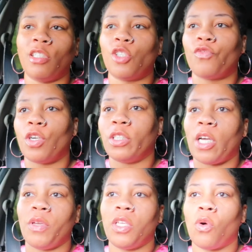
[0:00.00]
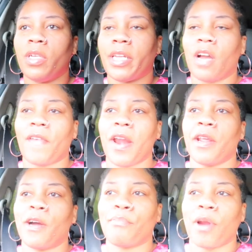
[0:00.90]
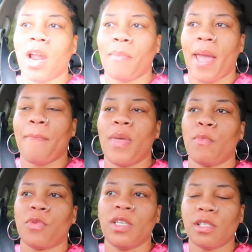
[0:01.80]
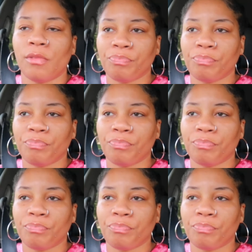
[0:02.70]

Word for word: this road that we going down right now bring back memories.